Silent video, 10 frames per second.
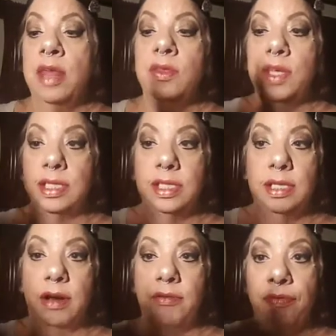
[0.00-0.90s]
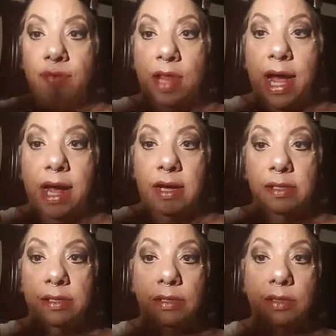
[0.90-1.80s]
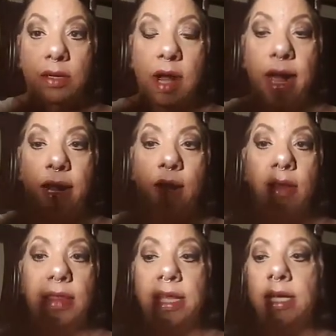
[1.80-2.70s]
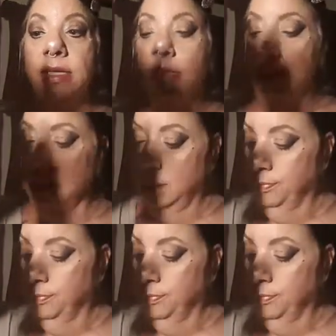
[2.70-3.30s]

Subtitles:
this stuff lasts. I got this,